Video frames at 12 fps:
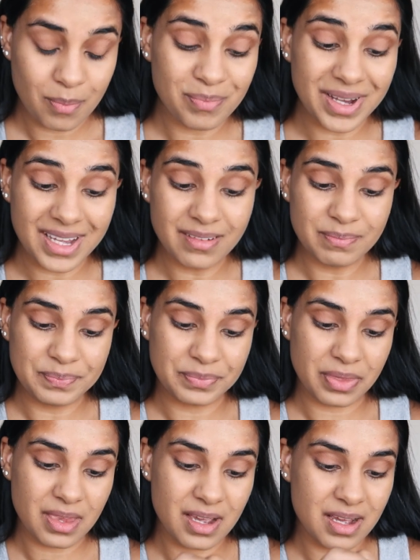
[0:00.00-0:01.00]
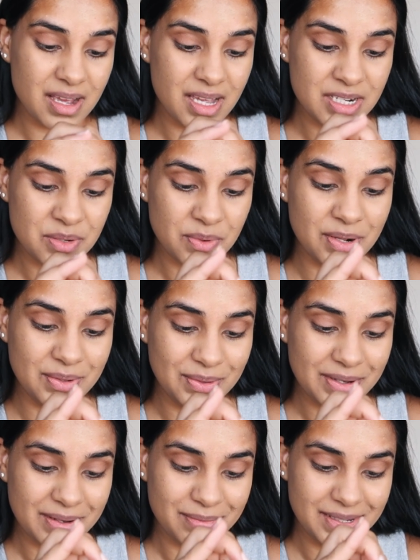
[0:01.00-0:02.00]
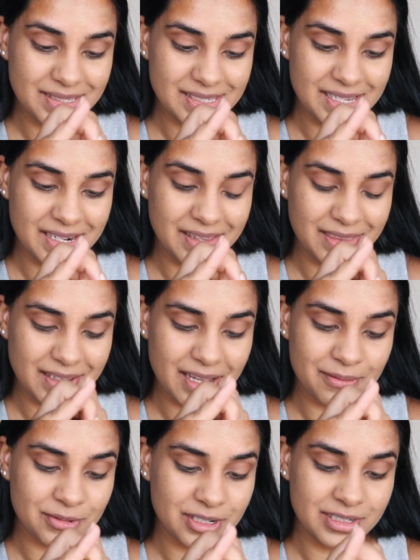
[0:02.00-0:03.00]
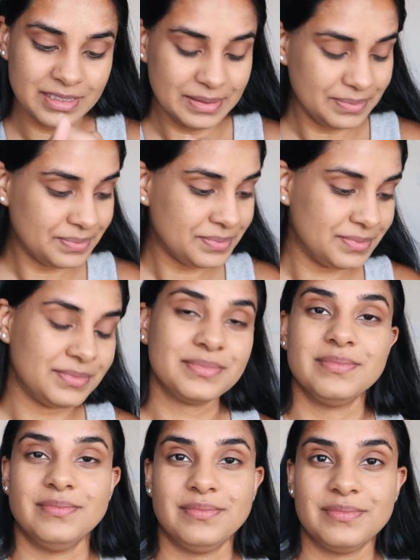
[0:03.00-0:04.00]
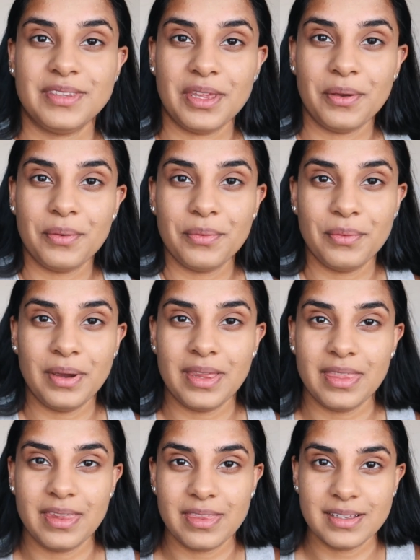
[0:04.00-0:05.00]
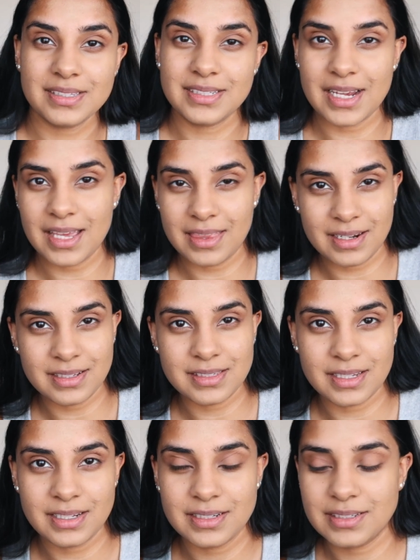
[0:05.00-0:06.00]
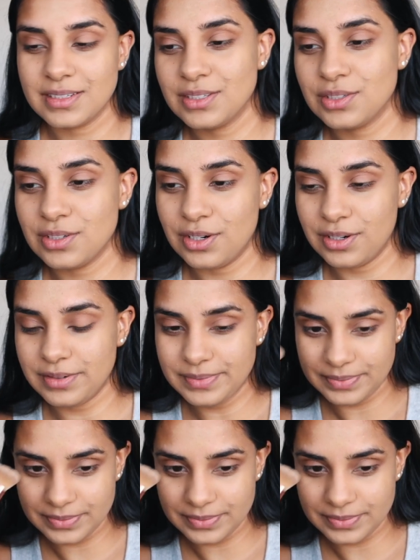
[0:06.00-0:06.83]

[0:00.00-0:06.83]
but I didn't want to look at my skin in the camera with the state that it's in, so